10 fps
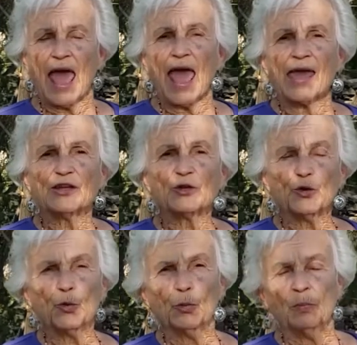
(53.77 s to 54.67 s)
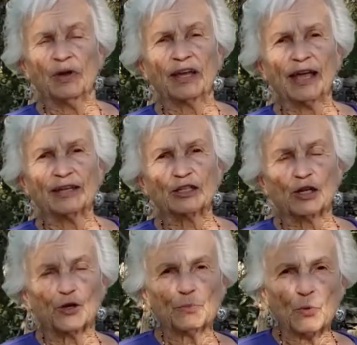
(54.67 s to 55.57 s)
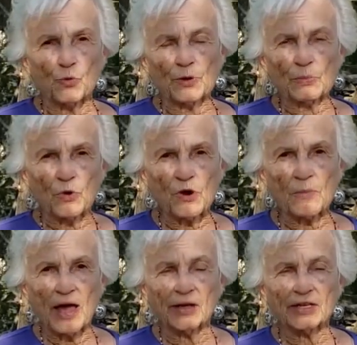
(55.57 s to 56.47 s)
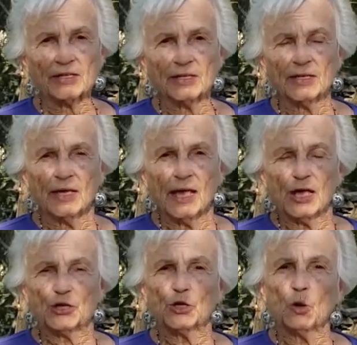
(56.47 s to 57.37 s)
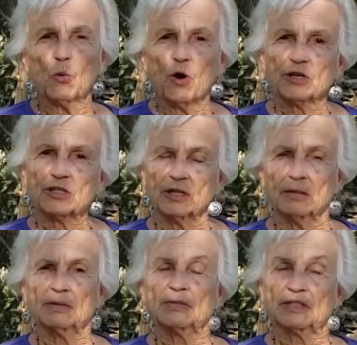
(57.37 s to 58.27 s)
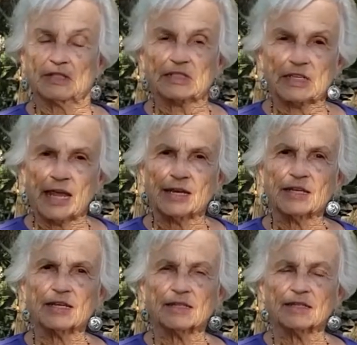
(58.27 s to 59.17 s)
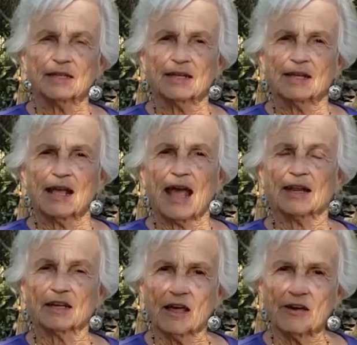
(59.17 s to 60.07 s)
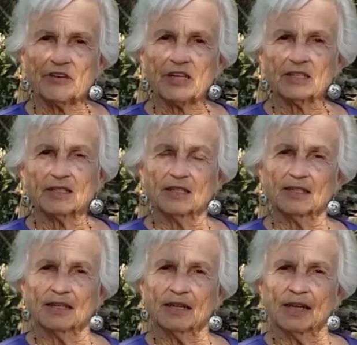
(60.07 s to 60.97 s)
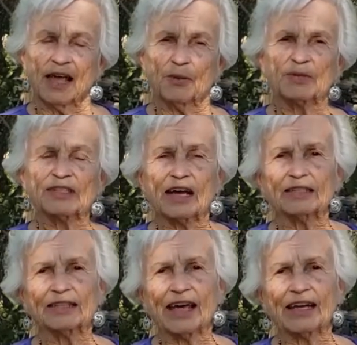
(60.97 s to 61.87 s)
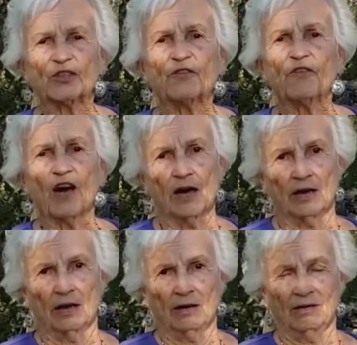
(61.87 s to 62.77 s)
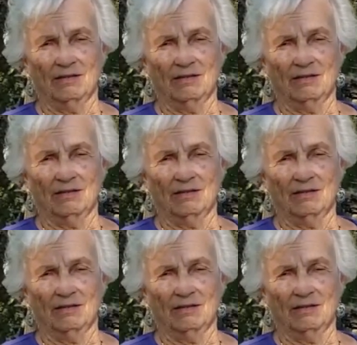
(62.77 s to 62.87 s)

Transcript: and you begin to learn more and more about it, you'll want to sustain it and love it. And besides that, it's fun.